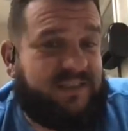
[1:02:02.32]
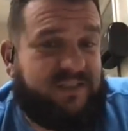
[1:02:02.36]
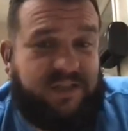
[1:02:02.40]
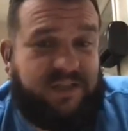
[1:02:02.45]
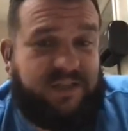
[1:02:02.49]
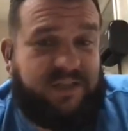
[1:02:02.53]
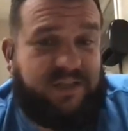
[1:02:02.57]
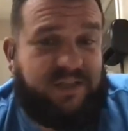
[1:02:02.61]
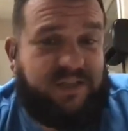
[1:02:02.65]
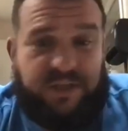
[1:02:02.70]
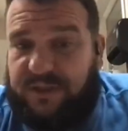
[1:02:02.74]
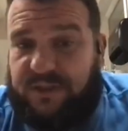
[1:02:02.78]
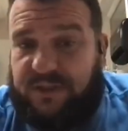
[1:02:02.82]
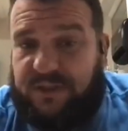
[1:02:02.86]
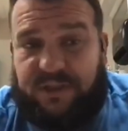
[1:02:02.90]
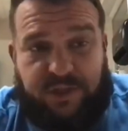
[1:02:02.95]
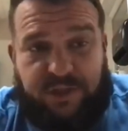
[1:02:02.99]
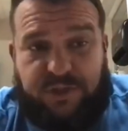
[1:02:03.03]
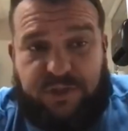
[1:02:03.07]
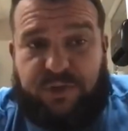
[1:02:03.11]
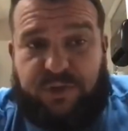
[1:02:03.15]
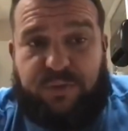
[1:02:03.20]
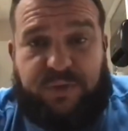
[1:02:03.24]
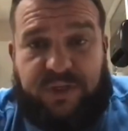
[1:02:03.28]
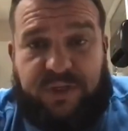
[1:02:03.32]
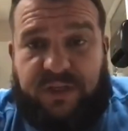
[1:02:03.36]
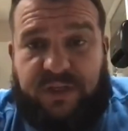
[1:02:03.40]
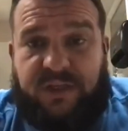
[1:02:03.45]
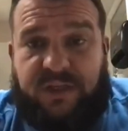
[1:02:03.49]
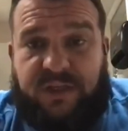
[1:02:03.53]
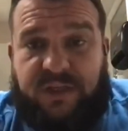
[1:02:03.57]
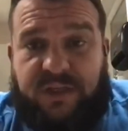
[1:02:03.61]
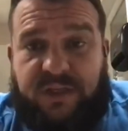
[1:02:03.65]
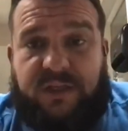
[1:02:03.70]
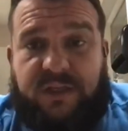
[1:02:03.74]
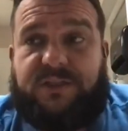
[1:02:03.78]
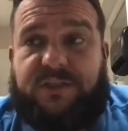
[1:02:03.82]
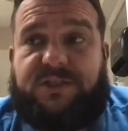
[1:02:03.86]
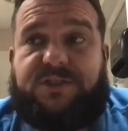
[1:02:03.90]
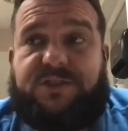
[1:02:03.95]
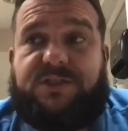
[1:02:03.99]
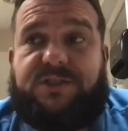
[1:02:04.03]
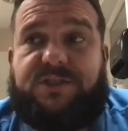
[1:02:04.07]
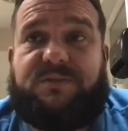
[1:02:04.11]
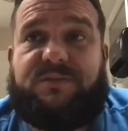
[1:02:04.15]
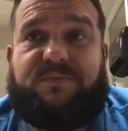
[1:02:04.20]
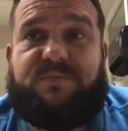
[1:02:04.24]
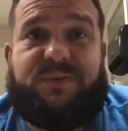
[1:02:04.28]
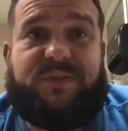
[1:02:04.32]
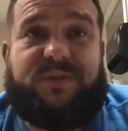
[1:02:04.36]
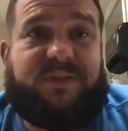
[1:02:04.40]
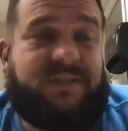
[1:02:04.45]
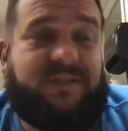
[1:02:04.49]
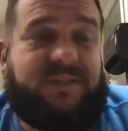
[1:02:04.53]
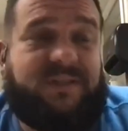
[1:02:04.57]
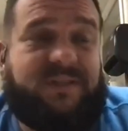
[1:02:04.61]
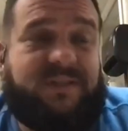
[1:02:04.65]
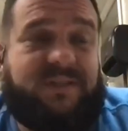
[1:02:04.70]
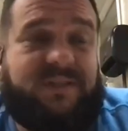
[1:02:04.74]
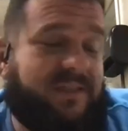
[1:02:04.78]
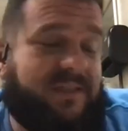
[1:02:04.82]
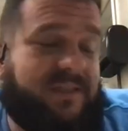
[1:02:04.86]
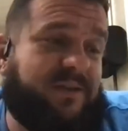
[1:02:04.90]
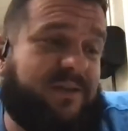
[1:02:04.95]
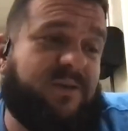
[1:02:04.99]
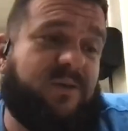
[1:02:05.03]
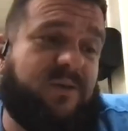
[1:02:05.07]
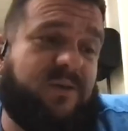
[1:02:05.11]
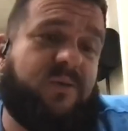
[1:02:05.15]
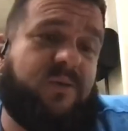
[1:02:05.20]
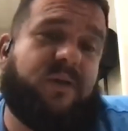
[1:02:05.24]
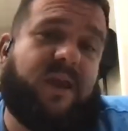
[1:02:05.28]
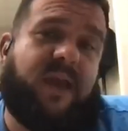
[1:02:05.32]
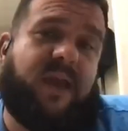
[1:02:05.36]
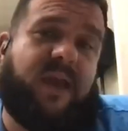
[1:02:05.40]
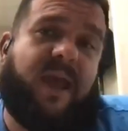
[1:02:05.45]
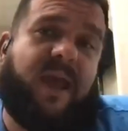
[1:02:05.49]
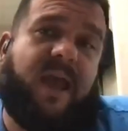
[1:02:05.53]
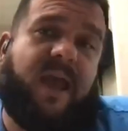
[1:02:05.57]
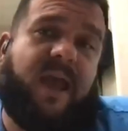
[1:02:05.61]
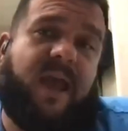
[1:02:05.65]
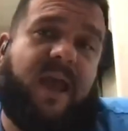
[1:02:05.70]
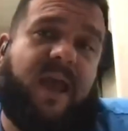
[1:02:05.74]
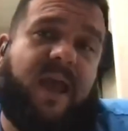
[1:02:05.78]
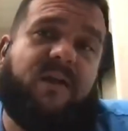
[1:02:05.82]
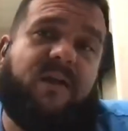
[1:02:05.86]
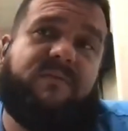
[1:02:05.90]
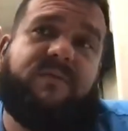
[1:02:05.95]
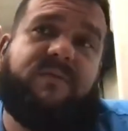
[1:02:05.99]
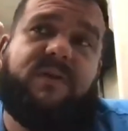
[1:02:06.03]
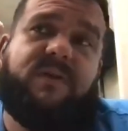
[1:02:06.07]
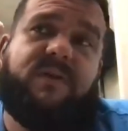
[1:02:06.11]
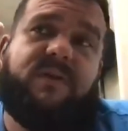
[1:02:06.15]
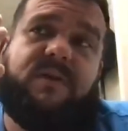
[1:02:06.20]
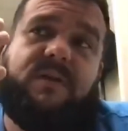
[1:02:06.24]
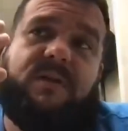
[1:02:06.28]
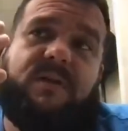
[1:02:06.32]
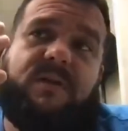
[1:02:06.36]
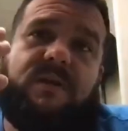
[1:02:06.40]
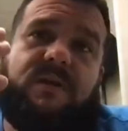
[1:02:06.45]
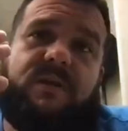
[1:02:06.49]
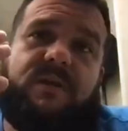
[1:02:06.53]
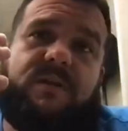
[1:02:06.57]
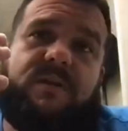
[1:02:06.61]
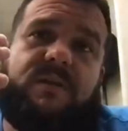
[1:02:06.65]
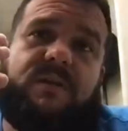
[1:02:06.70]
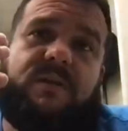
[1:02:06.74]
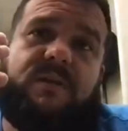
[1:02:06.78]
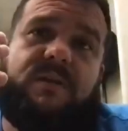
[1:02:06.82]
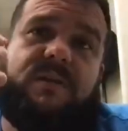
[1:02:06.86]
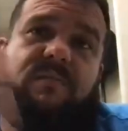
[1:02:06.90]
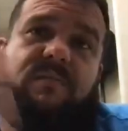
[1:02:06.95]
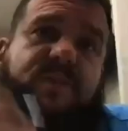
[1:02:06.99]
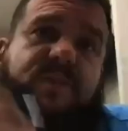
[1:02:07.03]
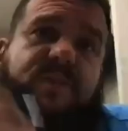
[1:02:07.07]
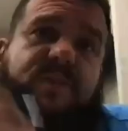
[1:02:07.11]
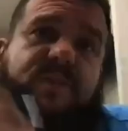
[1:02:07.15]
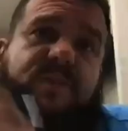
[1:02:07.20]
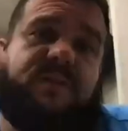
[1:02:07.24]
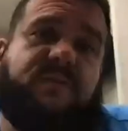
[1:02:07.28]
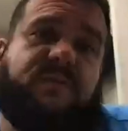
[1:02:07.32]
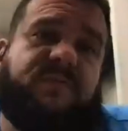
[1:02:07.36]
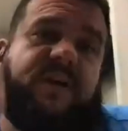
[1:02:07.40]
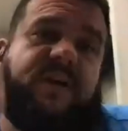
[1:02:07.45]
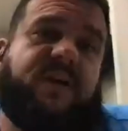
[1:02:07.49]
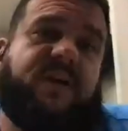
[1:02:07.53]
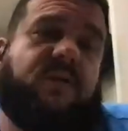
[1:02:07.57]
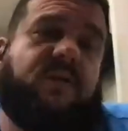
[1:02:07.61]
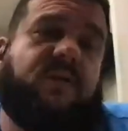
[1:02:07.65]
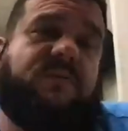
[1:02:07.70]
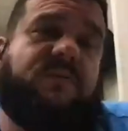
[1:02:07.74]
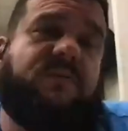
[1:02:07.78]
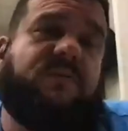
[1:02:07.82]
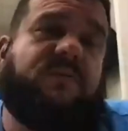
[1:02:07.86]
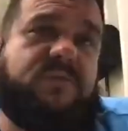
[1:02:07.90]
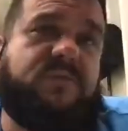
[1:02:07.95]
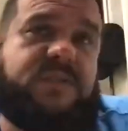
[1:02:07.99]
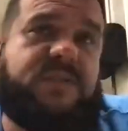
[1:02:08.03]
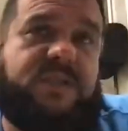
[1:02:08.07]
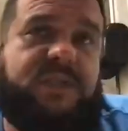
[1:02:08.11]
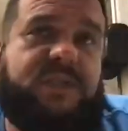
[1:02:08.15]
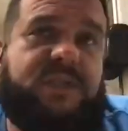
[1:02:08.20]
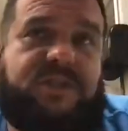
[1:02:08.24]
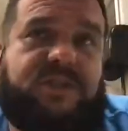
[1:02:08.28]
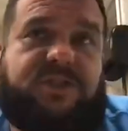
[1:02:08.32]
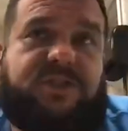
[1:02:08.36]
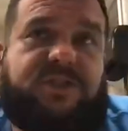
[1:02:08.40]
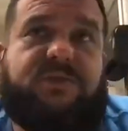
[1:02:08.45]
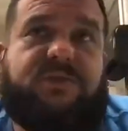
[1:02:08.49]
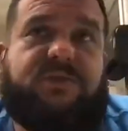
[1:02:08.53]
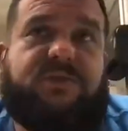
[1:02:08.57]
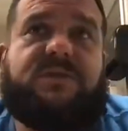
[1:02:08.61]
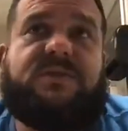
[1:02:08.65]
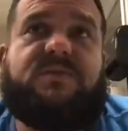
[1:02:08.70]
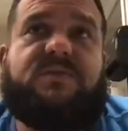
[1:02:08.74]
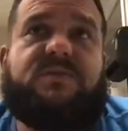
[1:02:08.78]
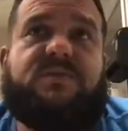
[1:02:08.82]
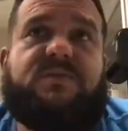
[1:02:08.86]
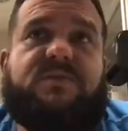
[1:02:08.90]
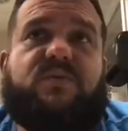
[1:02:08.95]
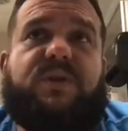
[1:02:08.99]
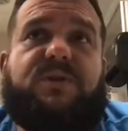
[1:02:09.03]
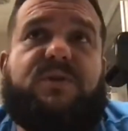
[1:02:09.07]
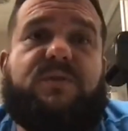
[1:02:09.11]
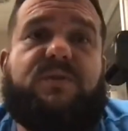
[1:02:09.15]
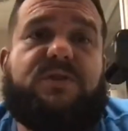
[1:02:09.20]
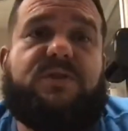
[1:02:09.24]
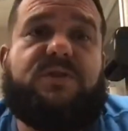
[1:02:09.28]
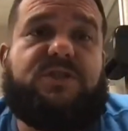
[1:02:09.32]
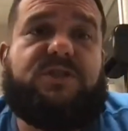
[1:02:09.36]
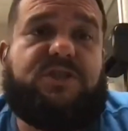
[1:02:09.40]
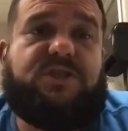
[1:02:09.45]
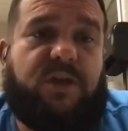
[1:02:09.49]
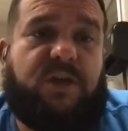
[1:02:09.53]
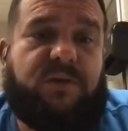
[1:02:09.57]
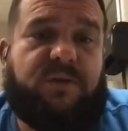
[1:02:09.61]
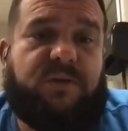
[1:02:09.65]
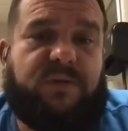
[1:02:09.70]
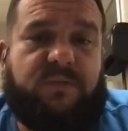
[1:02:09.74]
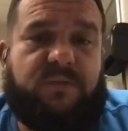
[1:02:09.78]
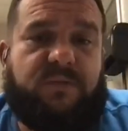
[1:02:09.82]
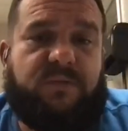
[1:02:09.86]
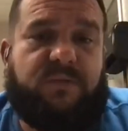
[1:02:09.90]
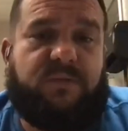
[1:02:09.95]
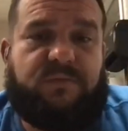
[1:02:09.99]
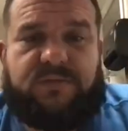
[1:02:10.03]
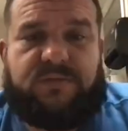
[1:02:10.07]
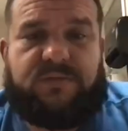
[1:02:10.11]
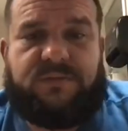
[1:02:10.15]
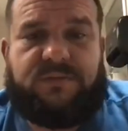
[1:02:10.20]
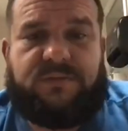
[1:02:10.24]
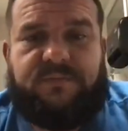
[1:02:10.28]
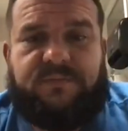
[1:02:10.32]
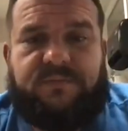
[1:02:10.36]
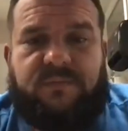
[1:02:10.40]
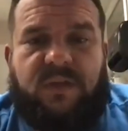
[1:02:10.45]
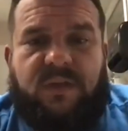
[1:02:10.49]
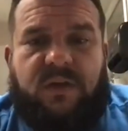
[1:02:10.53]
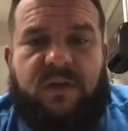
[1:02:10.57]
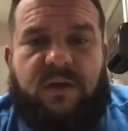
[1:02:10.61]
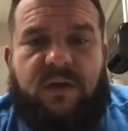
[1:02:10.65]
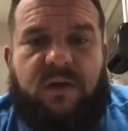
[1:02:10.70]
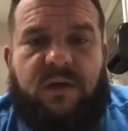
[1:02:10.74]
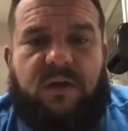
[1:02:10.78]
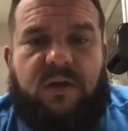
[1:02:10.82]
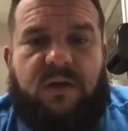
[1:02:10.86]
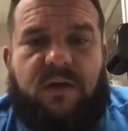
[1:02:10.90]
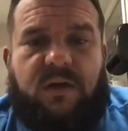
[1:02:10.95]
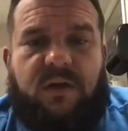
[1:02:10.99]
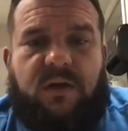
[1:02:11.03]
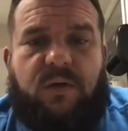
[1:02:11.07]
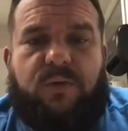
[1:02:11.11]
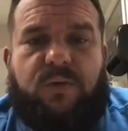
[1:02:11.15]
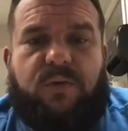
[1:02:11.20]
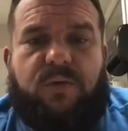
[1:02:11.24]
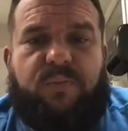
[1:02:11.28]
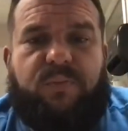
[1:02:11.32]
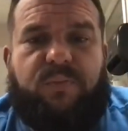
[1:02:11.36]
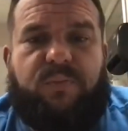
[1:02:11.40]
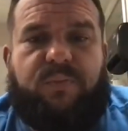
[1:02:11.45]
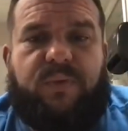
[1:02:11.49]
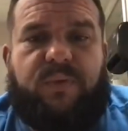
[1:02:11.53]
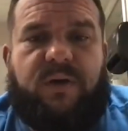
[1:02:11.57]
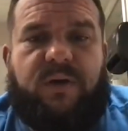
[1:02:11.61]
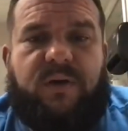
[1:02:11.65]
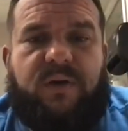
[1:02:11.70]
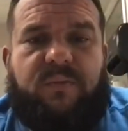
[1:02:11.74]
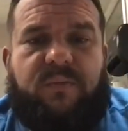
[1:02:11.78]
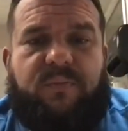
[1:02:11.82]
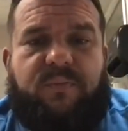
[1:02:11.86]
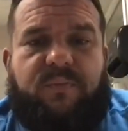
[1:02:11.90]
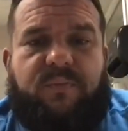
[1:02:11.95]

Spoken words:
And it's nothing that you did. It's just because they don't have the ability to fight off those issues as we do as younger ones. Older